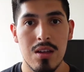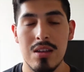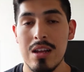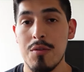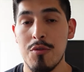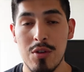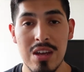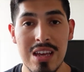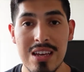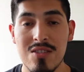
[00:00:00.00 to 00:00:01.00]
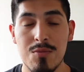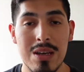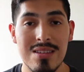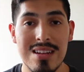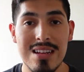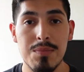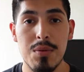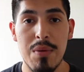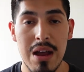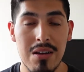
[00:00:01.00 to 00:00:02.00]
nearly 3 years of basically
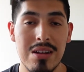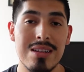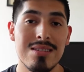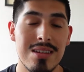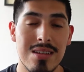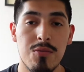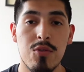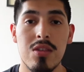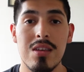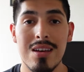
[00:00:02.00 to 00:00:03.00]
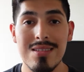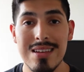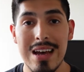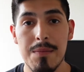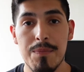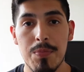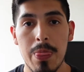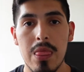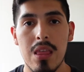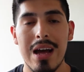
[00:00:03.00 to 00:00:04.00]
preparing and sitting for the exam,
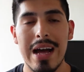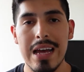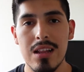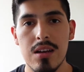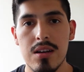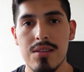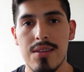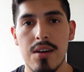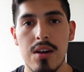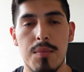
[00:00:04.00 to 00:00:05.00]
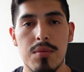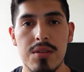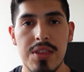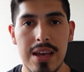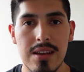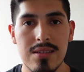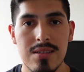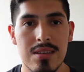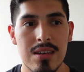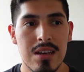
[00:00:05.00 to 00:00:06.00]
I learned a couple of
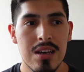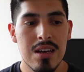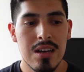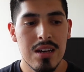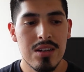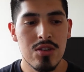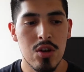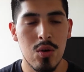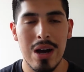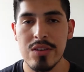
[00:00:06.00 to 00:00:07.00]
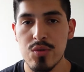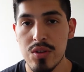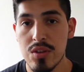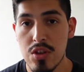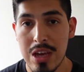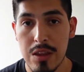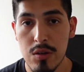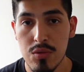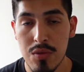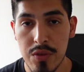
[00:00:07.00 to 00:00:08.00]
things. So I just wanted to share
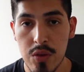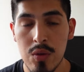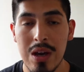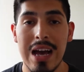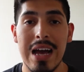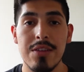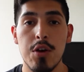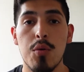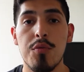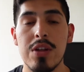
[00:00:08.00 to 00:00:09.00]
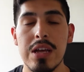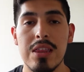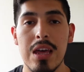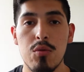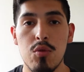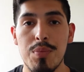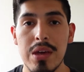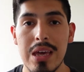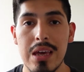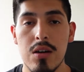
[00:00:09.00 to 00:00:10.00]
those with you, and hopefully they will
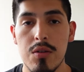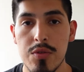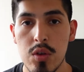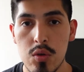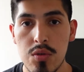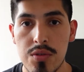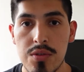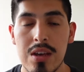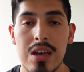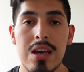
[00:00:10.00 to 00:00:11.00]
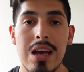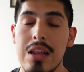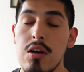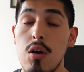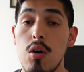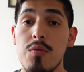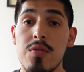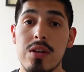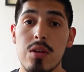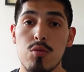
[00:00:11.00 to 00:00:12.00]
be of use. And
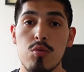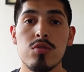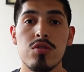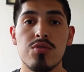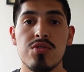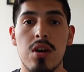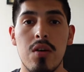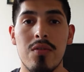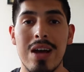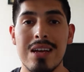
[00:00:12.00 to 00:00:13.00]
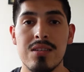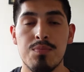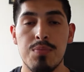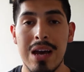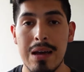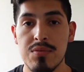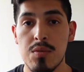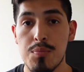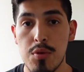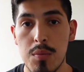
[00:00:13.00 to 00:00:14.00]
hopefully they will also serve as perhaps
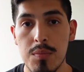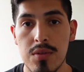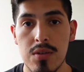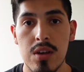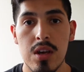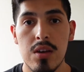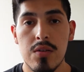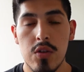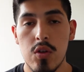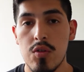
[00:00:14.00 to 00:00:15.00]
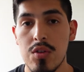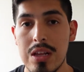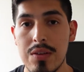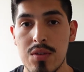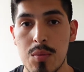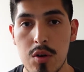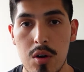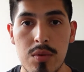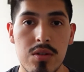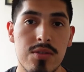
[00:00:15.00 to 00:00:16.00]
a prompt for you to leave some
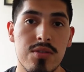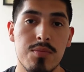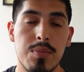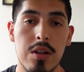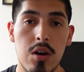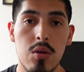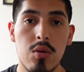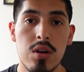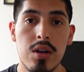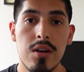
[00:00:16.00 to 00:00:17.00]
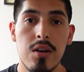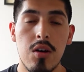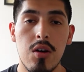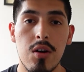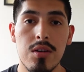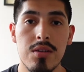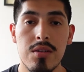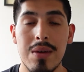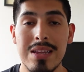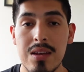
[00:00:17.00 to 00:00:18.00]
comments below on
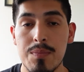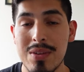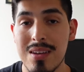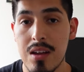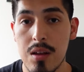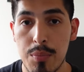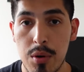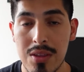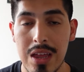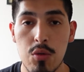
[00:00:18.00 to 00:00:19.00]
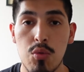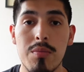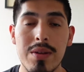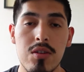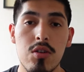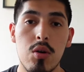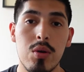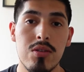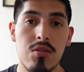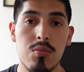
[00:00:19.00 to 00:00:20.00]
any particular point that you want me to go
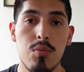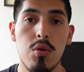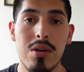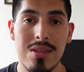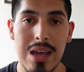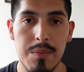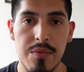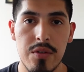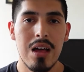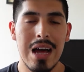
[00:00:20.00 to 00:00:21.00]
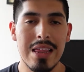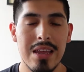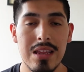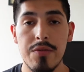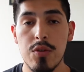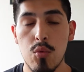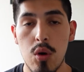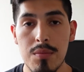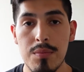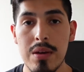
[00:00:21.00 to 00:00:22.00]
into more in depth. And then if you
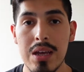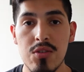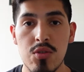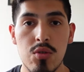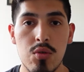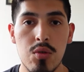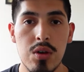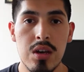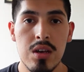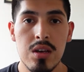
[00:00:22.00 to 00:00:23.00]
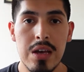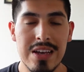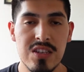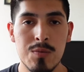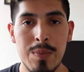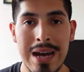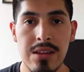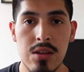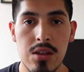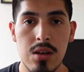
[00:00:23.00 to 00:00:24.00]
want me to expand
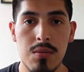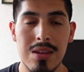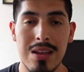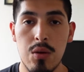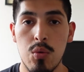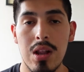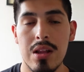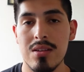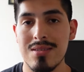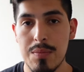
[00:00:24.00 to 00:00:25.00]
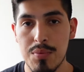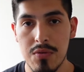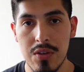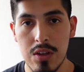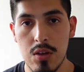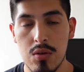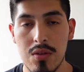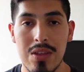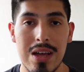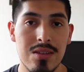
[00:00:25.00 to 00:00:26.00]
on them, then I will in a separate video
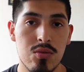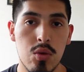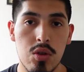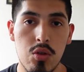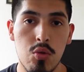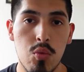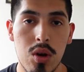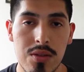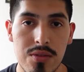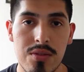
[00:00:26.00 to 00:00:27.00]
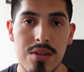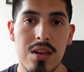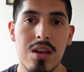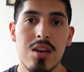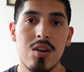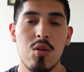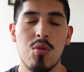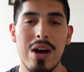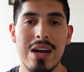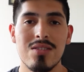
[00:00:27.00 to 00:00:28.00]
if that's what you want.
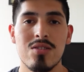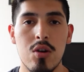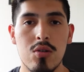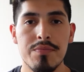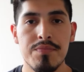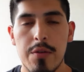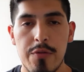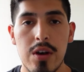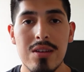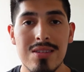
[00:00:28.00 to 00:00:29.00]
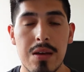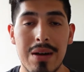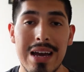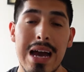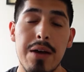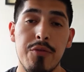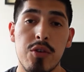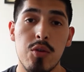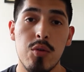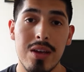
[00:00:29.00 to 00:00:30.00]
Alright, so the first tip I have for
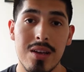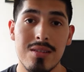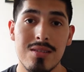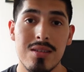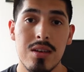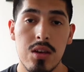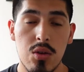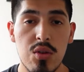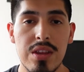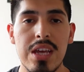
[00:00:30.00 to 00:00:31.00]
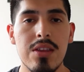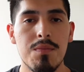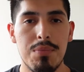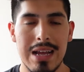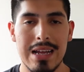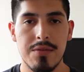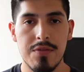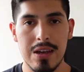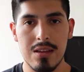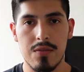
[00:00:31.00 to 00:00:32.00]
you is you need to plan
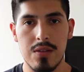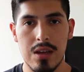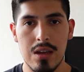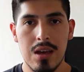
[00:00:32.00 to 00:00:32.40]
effectively.